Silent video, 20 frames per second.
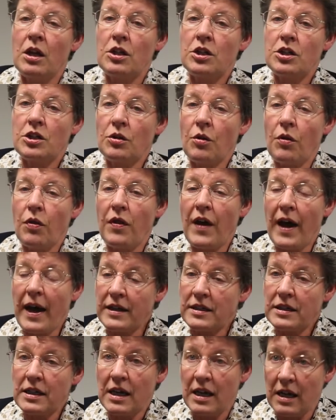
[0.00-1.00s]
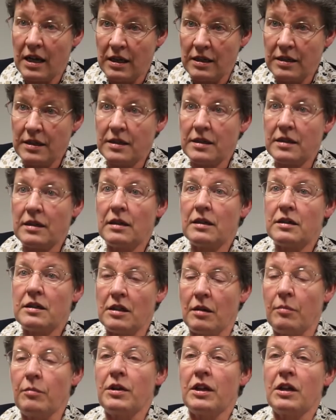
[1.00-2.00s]
So that is
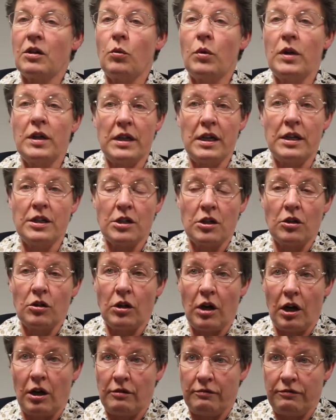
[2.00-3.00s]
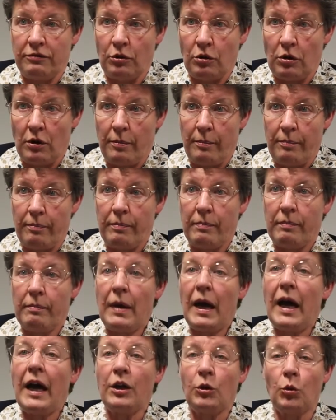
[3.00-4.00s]
something we need to look out for
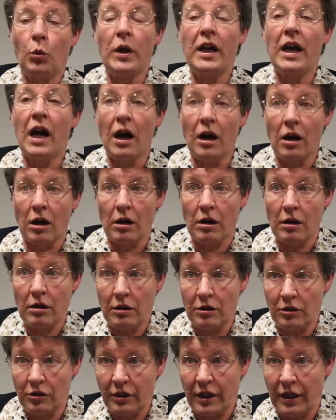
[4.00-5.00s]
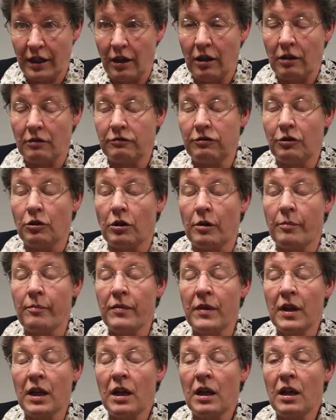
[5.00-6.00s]
and we are looking out for.
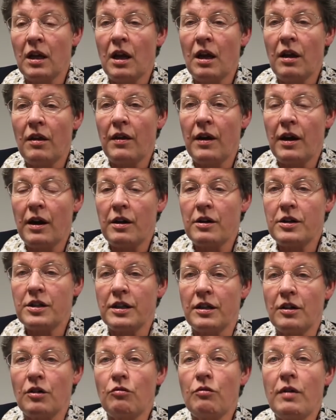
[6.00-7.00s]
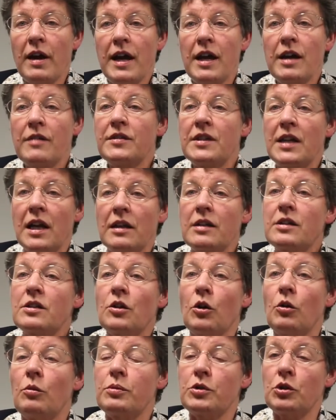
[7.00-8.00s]
There's an array of
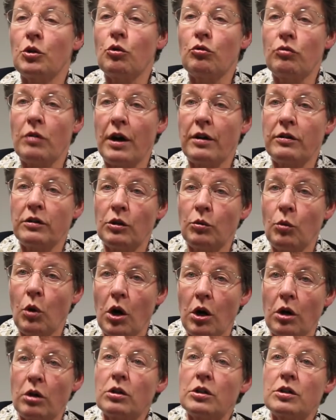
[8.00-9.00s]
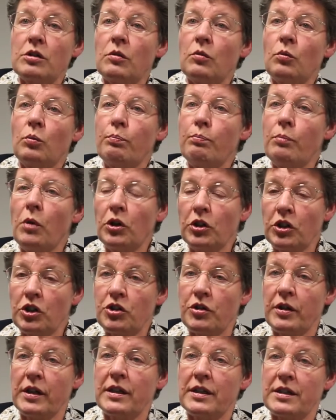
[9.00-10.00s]
telescopes all around the world
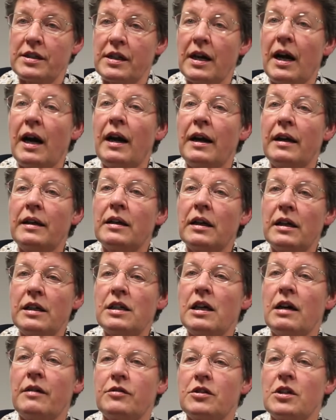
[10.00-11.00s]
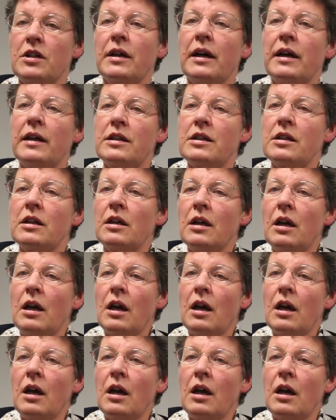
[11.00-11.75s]
monitoring the sky night after night,